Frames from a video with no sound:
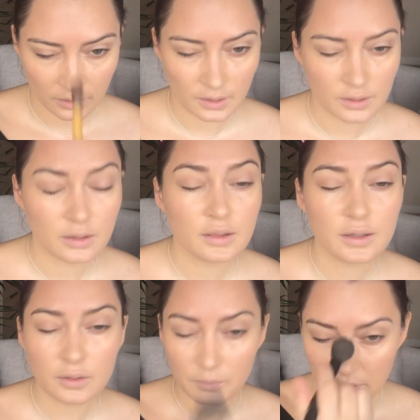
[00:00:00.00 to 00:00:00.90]
And a
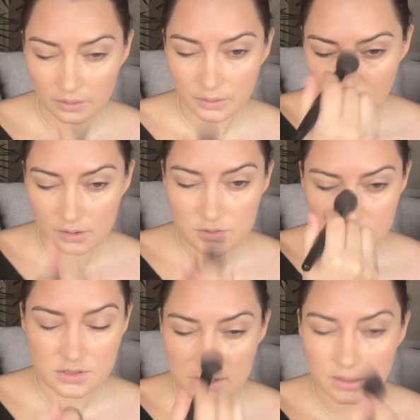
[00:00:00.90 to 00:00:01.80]
little bit on the nose
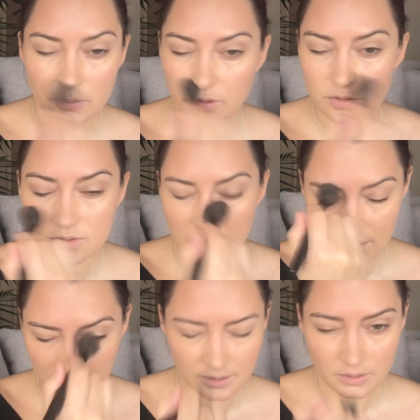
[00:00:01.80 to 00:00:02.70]
because I don't use
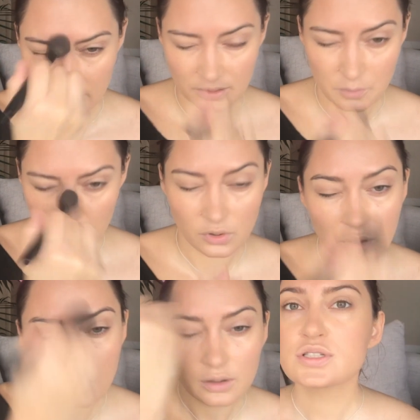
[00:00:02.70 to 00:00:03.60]
highlighter
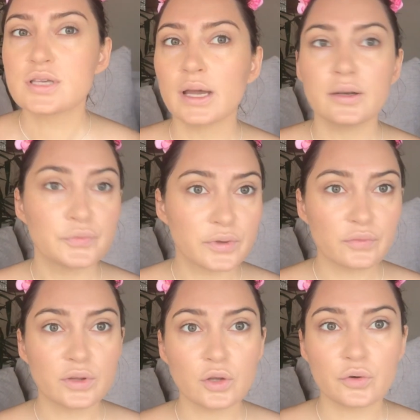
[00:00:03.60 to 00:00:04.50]
anymore. Just kind of
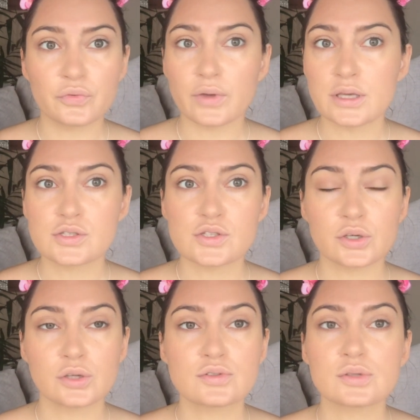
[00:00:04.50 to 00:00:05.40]
giving your face, you
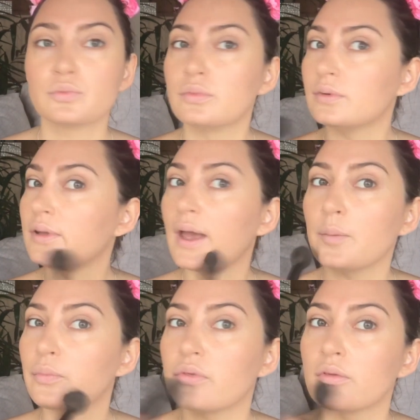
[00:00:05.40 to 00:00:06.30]
know, some
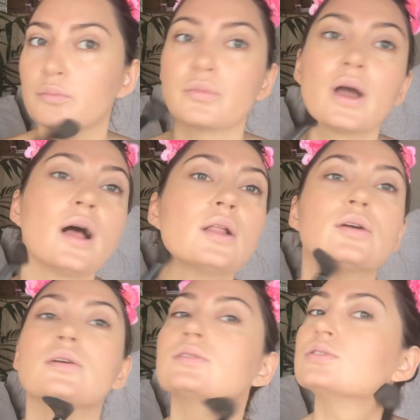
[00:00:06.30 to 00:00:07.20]
depth and
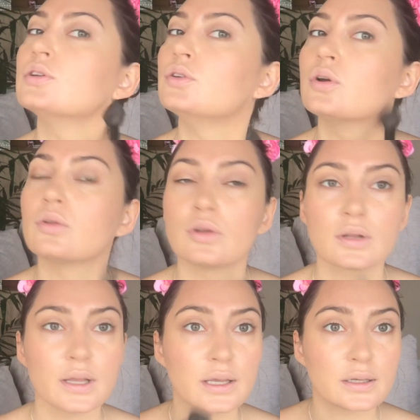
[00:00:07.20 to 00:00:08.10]
color so you don't look
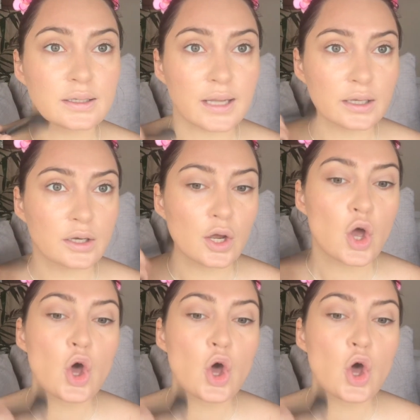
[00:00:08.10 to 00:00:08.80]
like a dead